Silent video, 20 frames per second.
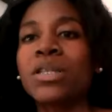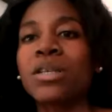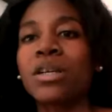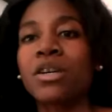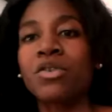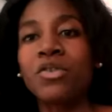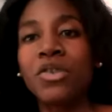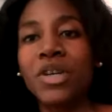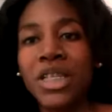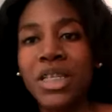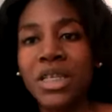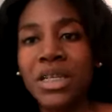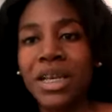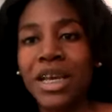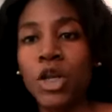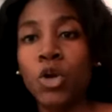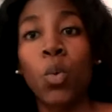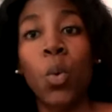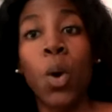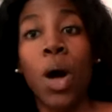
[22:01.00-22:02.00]
as a
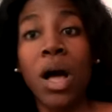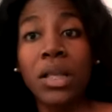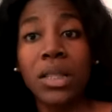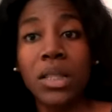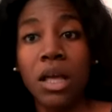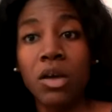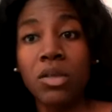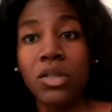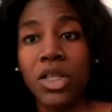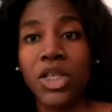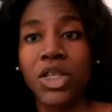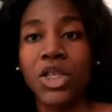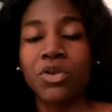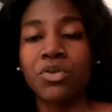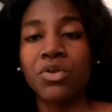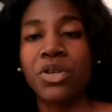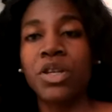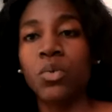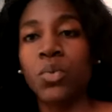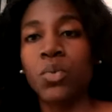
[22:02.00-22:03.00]
Christian, walk down the
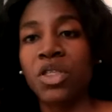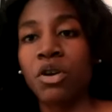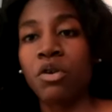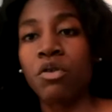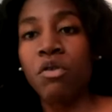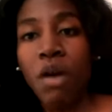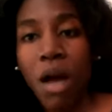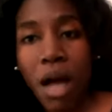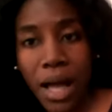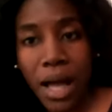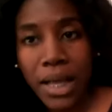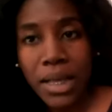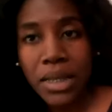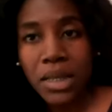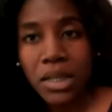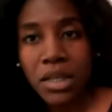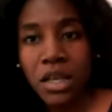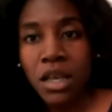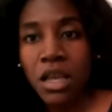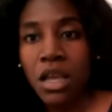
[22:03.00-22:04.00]
street with a
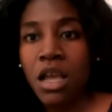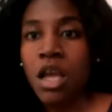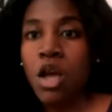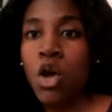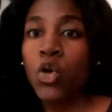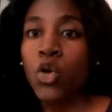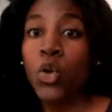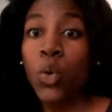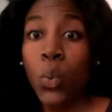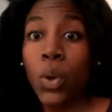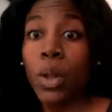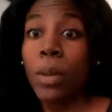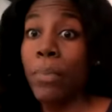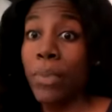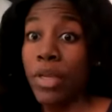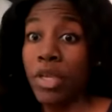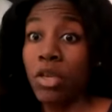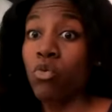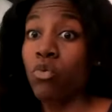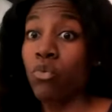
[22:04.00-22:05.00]
cross you will
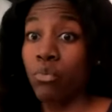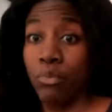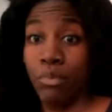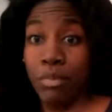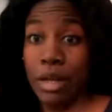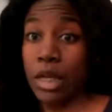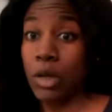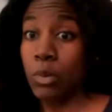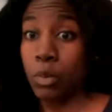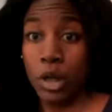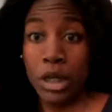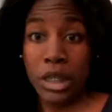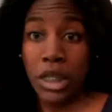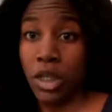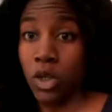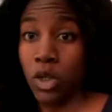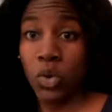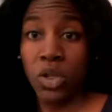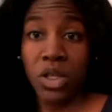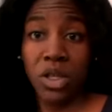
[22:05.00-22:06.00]
be
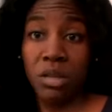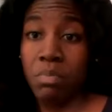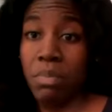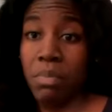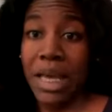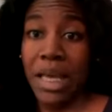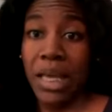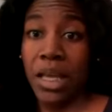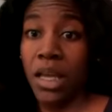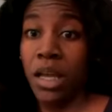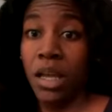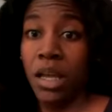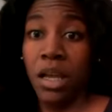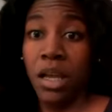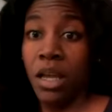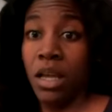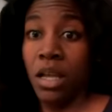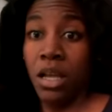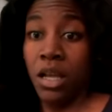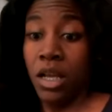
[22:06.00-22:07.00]
persecuted by
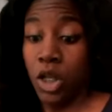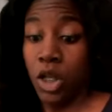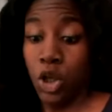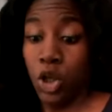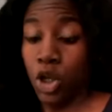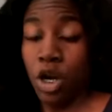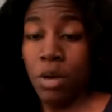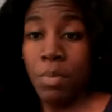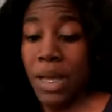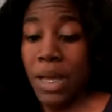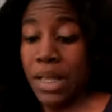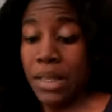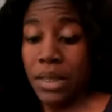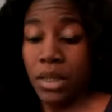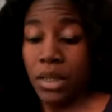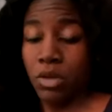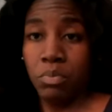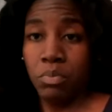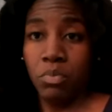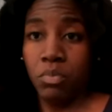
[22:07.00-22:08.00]

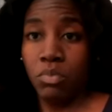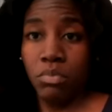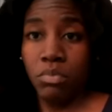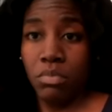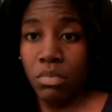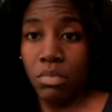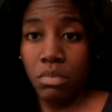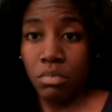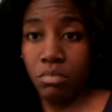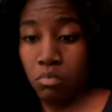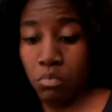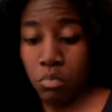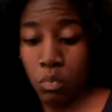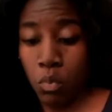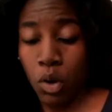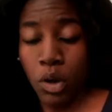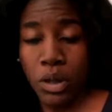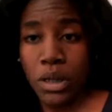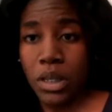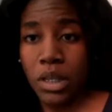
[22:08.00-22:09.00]
Germans,
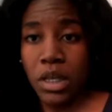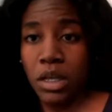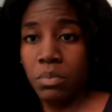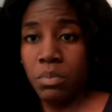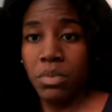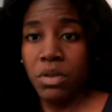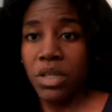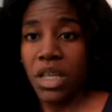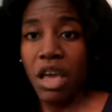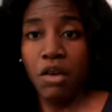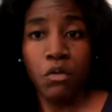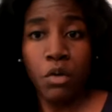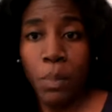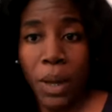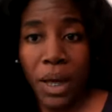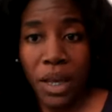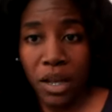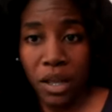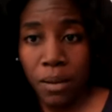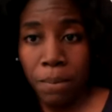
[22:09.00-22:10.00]
Muslims,
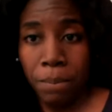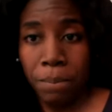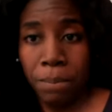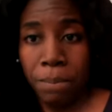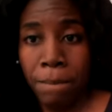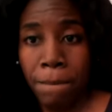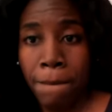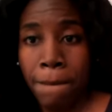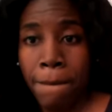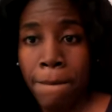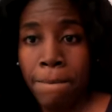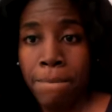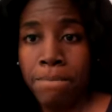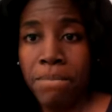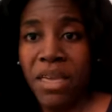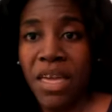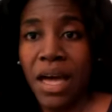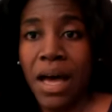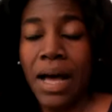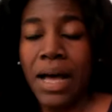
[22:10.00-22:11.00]
everybody,
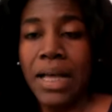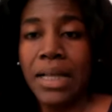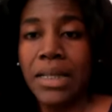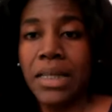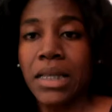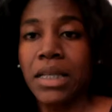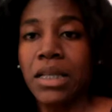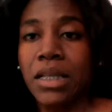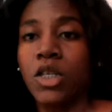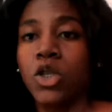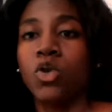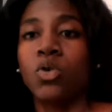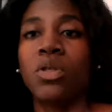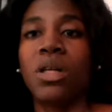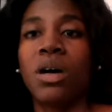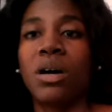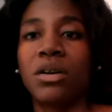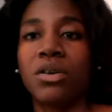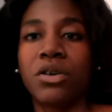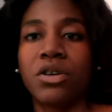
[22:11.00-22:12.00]
because it is no
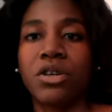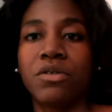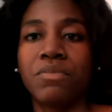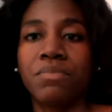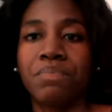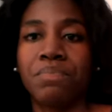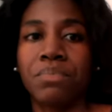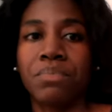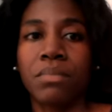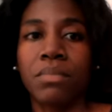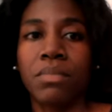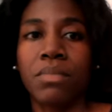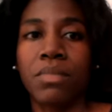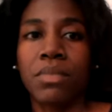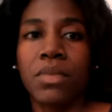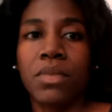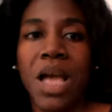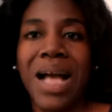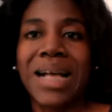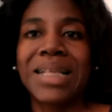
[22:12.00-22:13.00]
longer
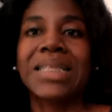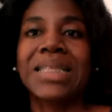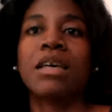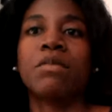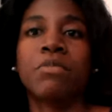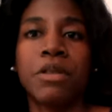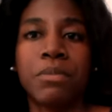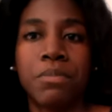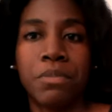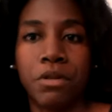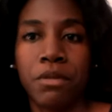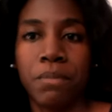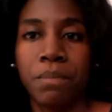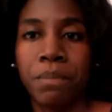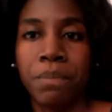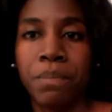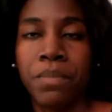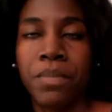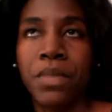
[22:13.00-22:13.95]
acceptable.